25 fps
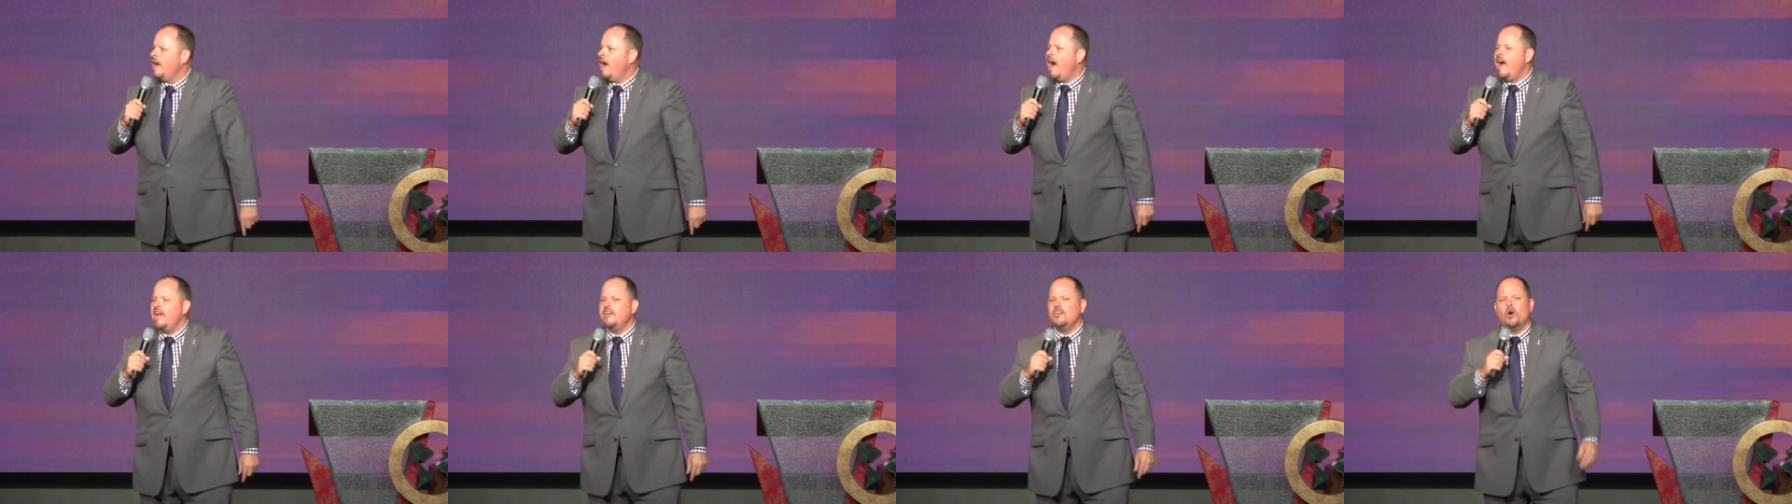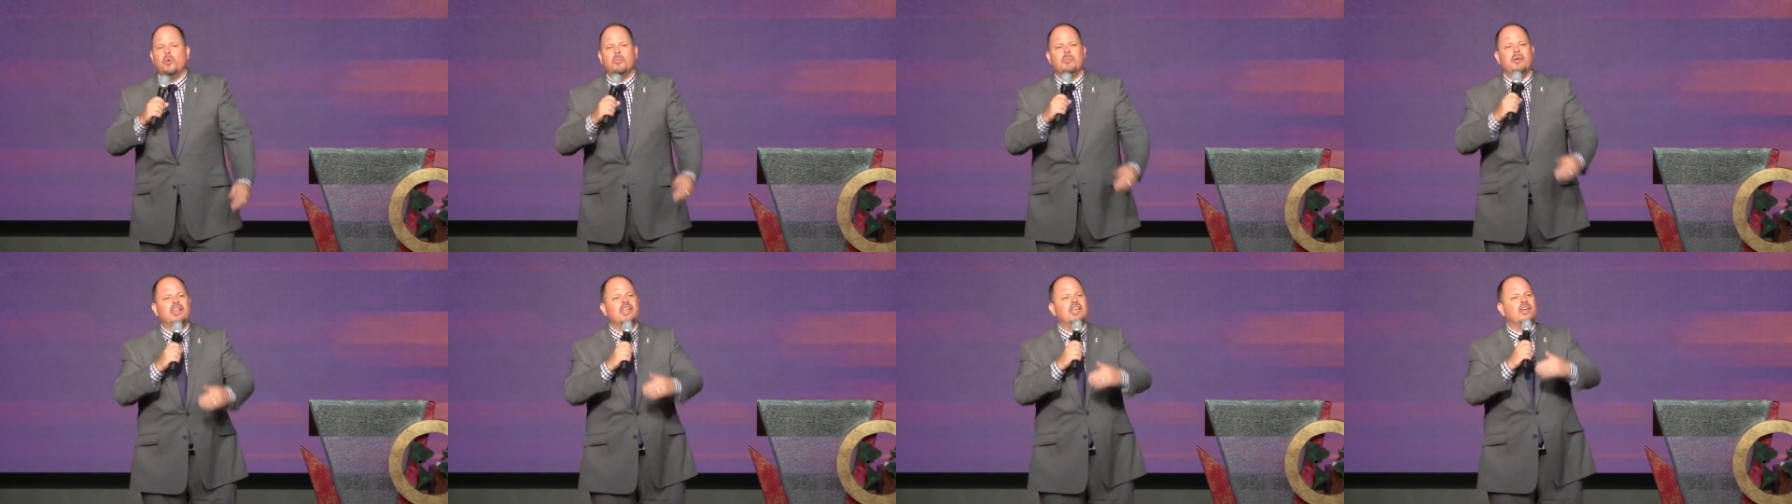I
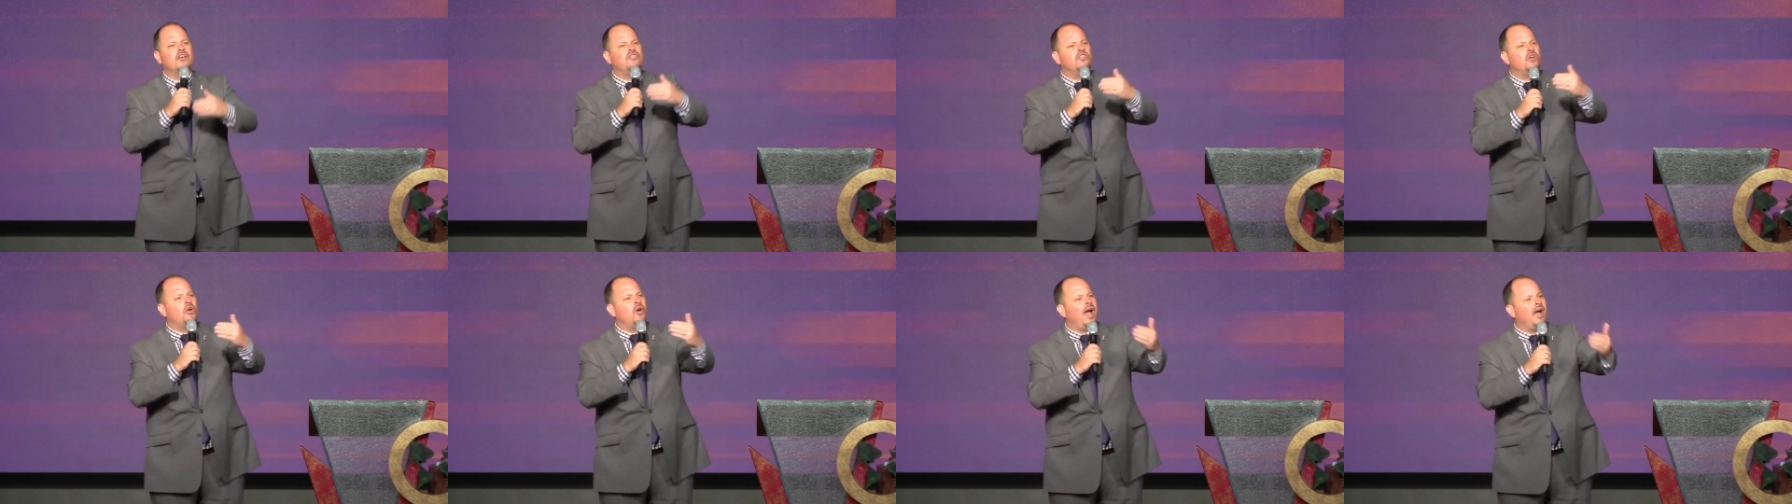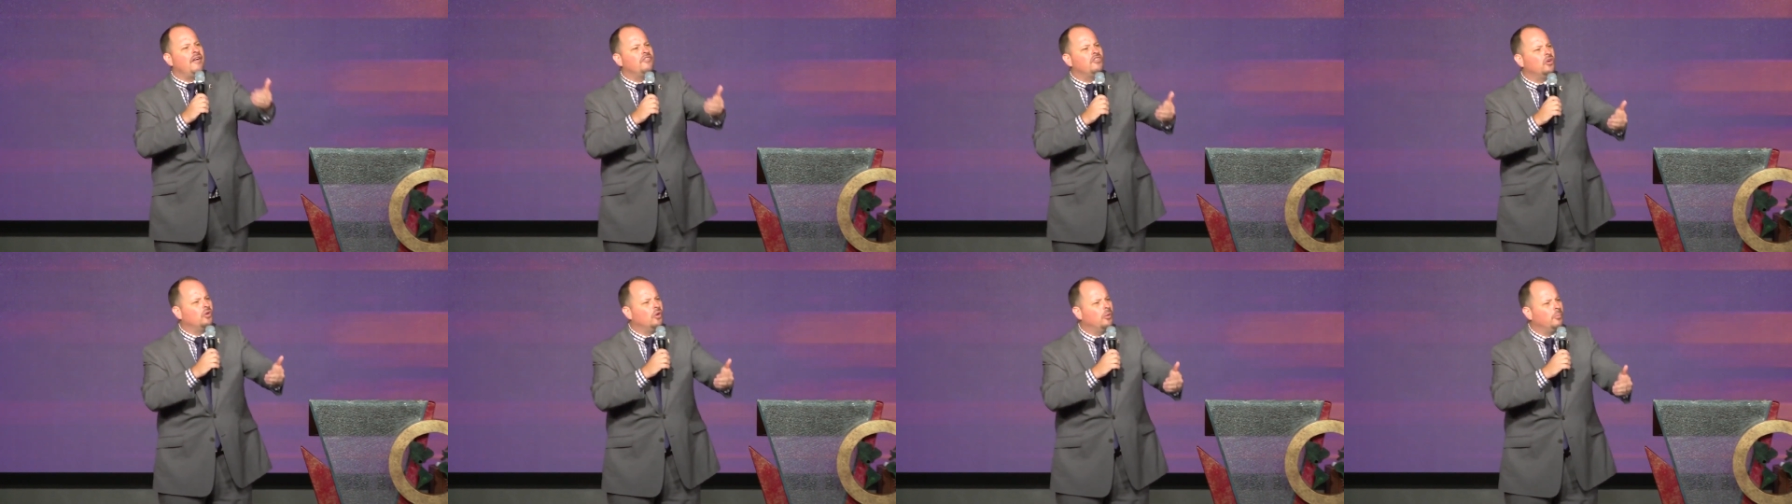know many of you
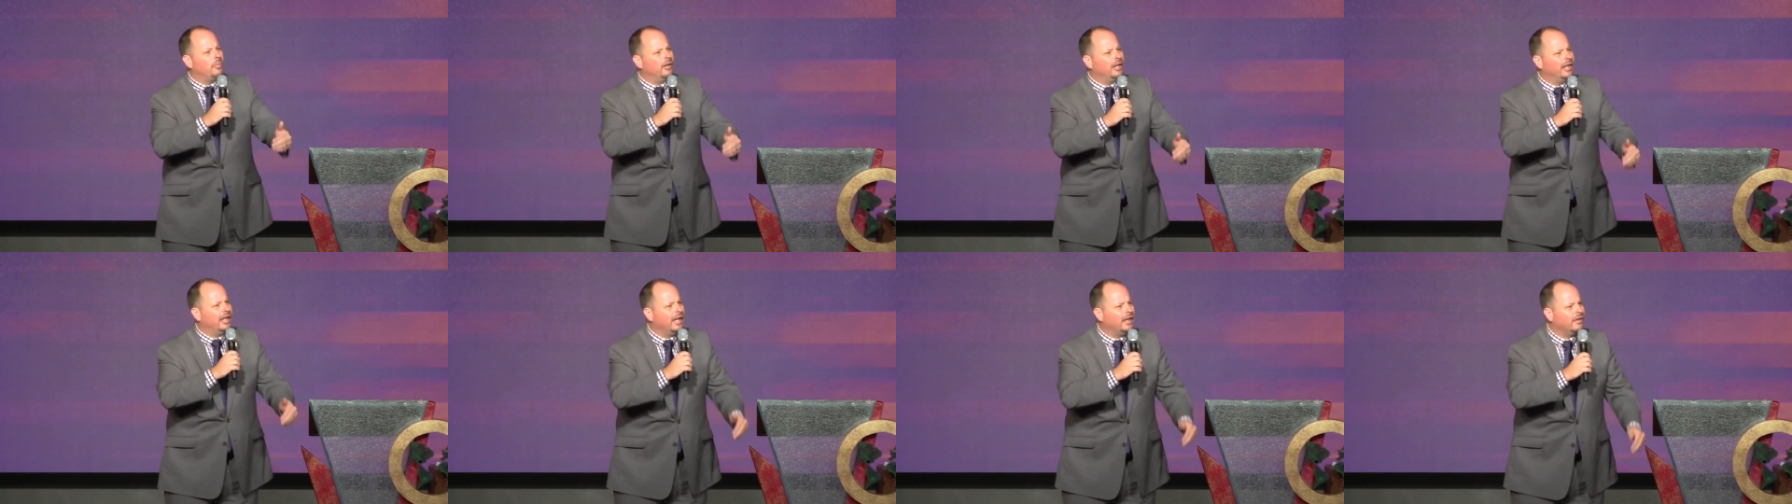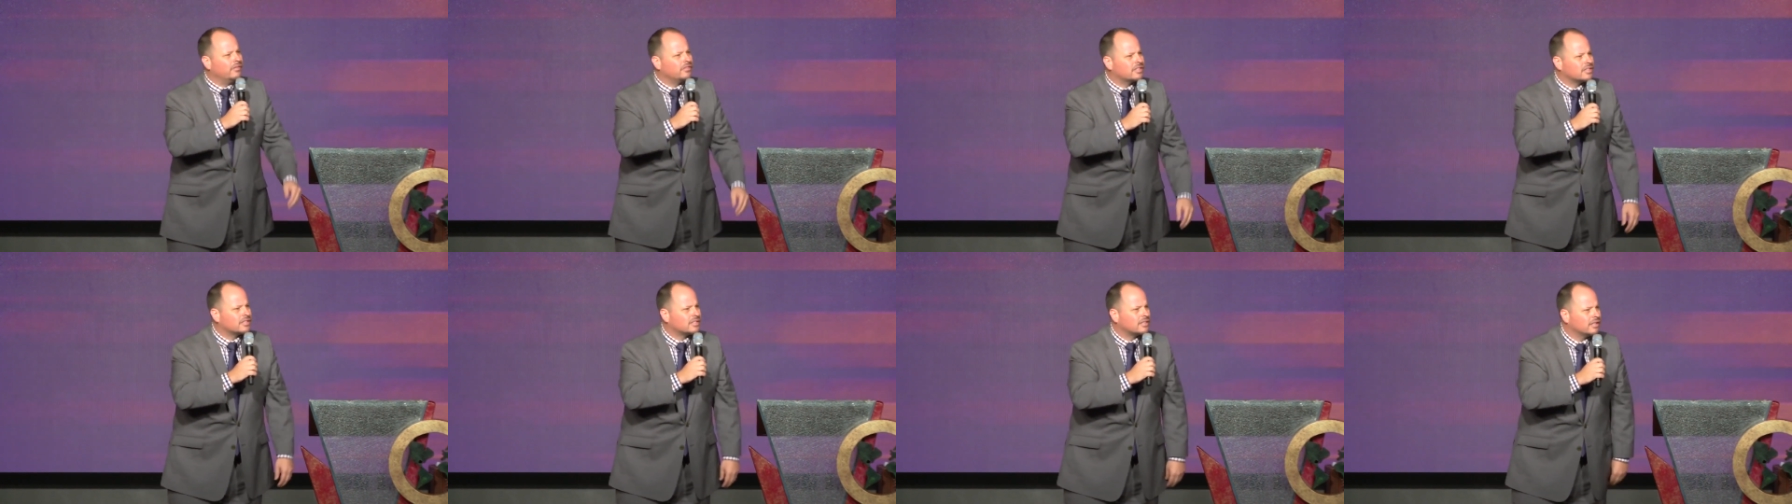have your own
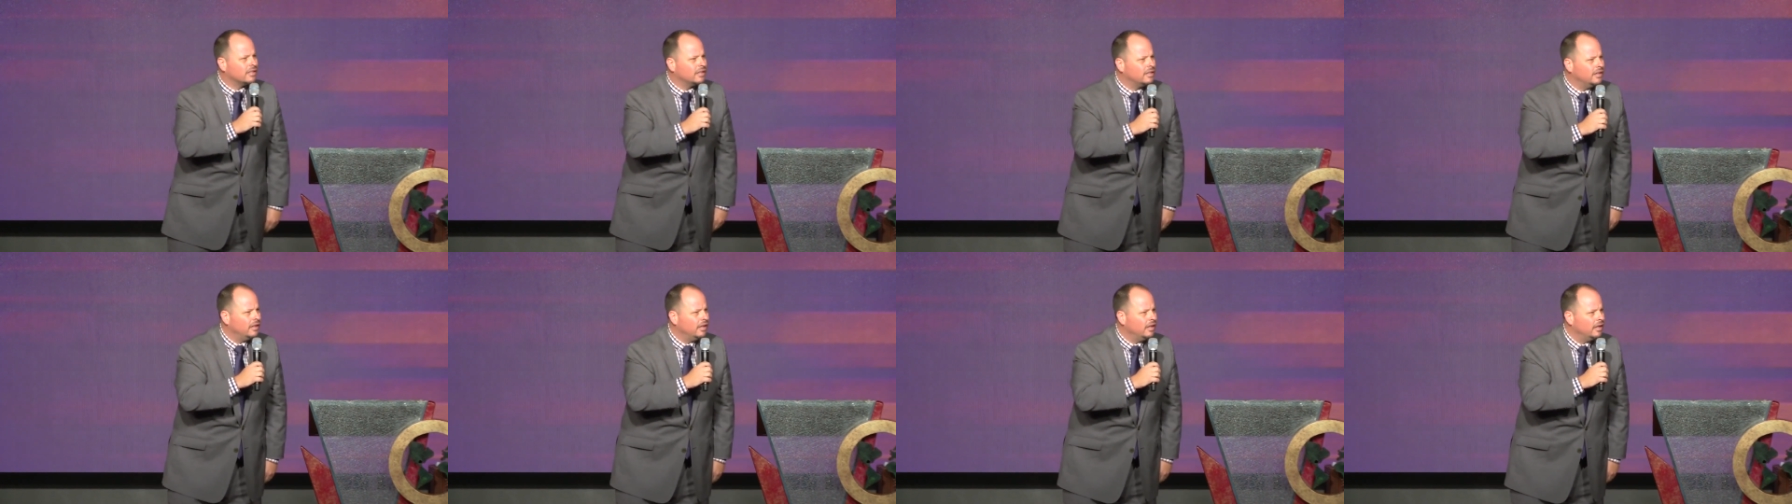beliefs,